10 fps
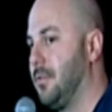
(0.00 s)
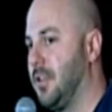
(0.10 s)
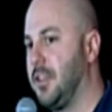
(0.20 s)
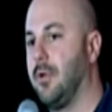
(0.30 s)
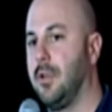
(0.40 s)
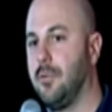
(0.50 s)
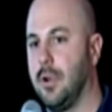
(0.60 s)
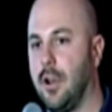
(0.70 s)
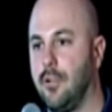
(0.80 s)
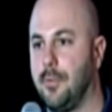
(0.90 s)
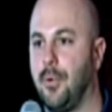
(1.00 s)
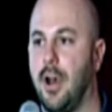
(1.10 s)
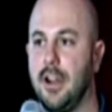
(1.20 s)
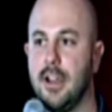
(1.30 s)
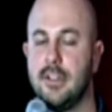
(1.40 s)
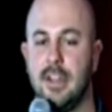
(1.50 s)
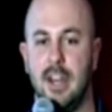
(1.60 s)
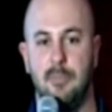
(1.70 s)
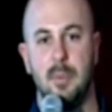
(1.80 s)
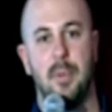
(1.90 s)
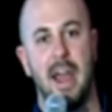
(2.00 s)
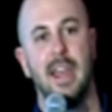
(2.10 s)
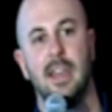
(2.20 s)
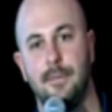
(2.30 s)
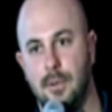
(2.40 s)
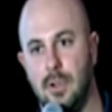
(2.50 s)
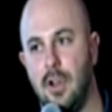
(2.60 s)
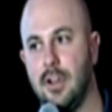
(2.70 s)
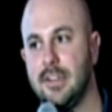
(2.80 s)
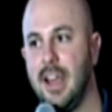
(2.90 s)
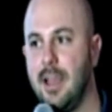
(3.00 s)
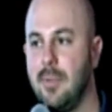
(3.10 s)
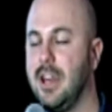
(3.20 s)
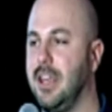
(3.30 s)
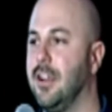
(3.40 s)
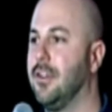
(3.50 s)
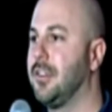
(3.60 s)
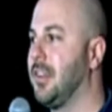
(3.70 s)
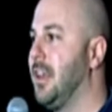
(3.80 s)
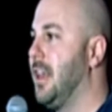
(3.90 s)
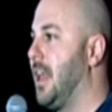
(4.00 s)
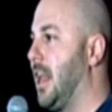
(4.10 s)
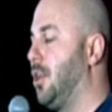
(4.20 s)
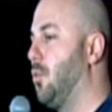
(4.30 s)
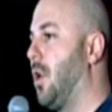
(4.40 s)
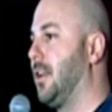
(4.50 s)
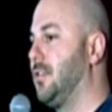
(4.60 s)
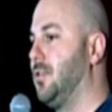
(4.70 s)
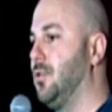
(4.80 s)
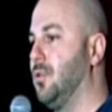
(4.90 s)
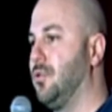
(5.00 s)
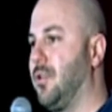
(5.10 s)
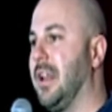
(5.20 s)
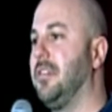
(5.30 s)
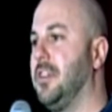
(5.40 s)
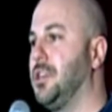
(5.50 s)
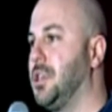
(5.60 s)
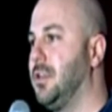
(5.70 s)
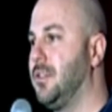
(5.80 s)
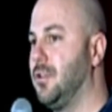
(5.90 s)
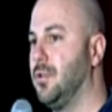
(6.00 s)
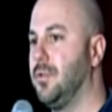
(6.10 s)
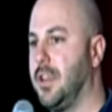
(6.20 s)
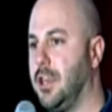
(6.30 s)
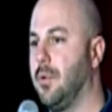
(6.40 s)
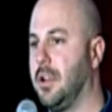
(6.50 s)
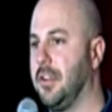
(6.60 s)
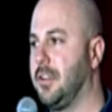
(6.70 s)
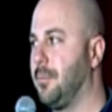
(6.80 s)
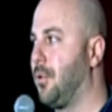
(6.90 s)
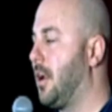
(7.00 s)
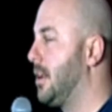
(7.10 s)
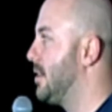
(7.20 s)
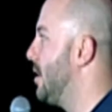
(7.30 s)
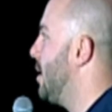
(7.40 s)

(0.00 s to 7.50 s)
the Series 100 product and have been buying it for a long time, many years, and you want to transition to the UL listed product,